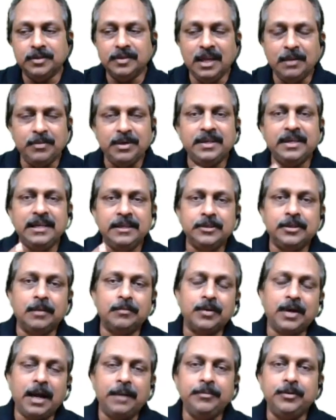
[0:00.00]
They may take some
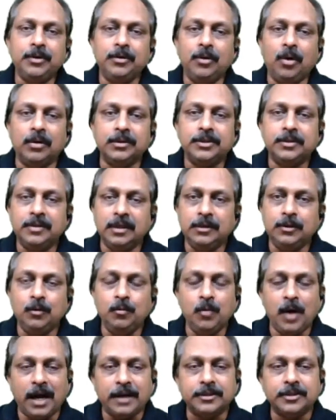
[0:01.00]
time to launch the new
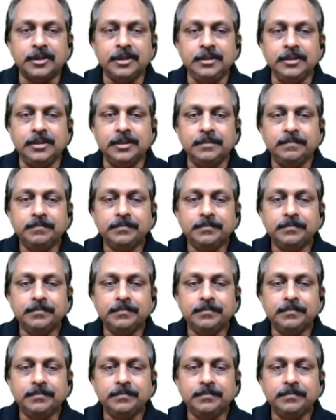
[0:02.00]
vaccines.